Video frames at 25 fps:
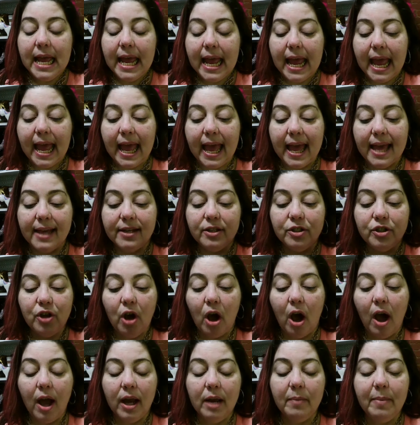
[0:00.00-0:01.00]
and
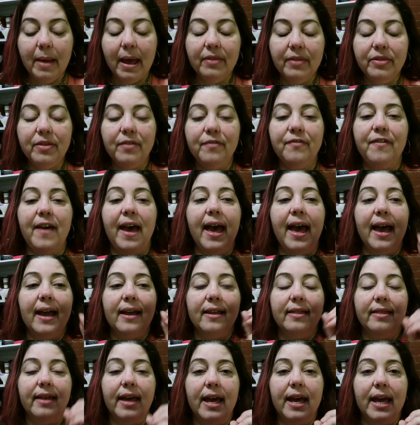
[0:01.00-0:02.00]
talk about the
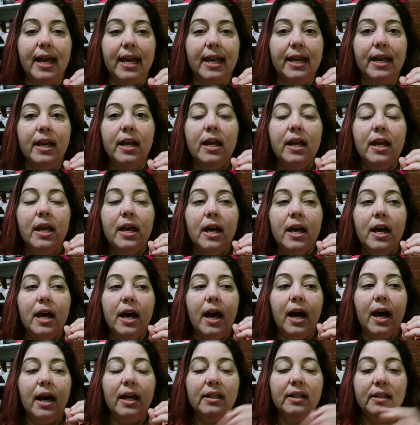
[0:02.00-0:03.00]
fact that
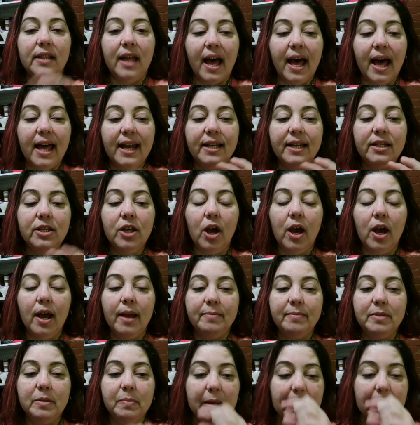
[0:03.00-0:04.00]
a lot of
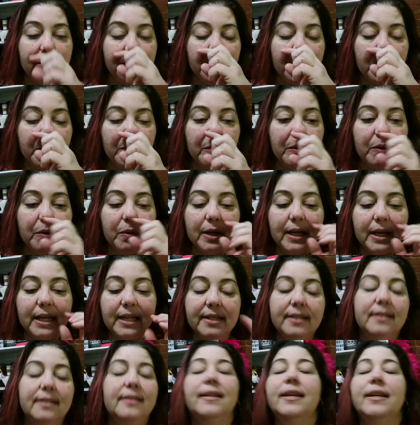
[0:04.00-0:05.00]
times people
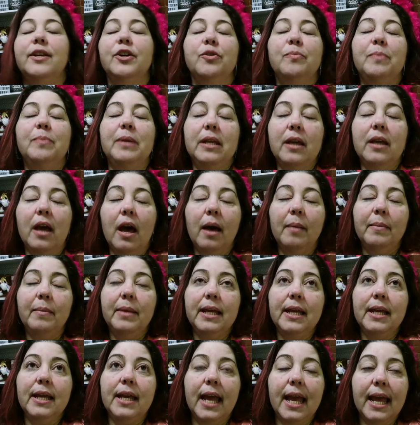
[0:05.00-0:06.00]
consider
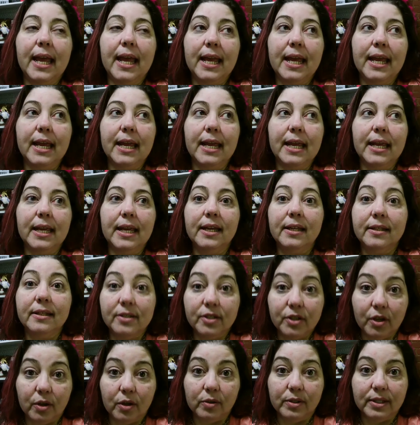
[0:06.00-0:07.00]
becoming a
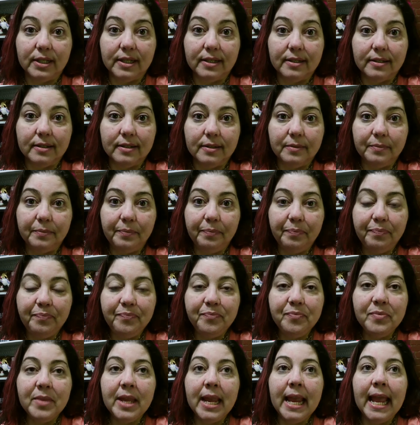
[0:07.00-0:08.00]
consultant
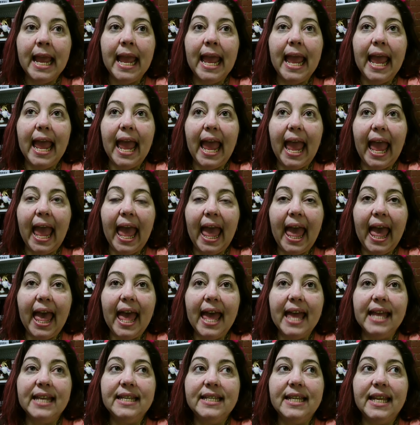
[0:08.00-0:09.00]

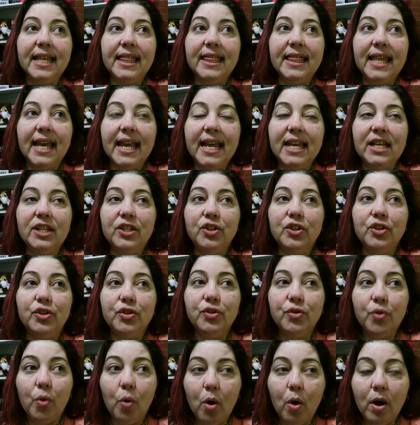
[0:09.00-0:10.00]
and they
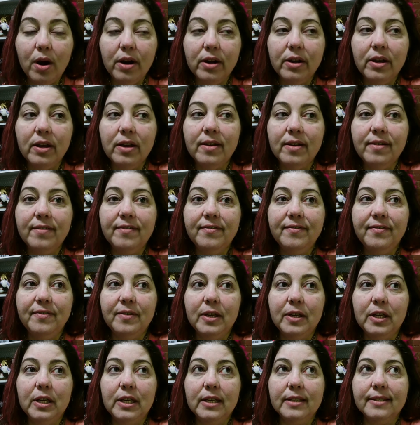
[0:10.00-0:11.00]
sort of
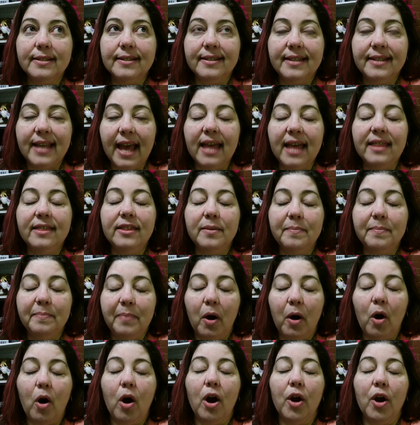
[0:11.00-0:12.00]
set the
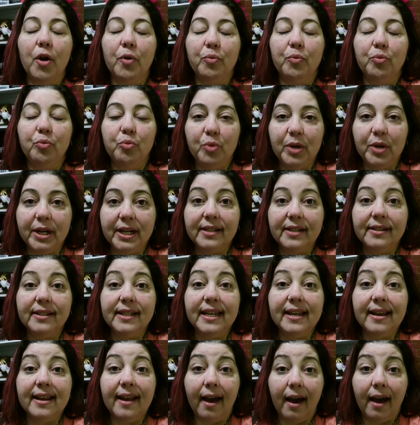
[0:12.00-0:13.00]
bar
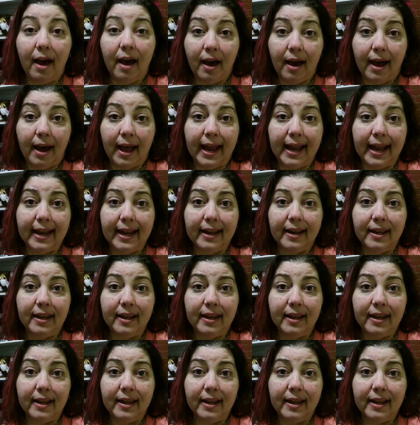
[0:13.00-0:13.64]
really high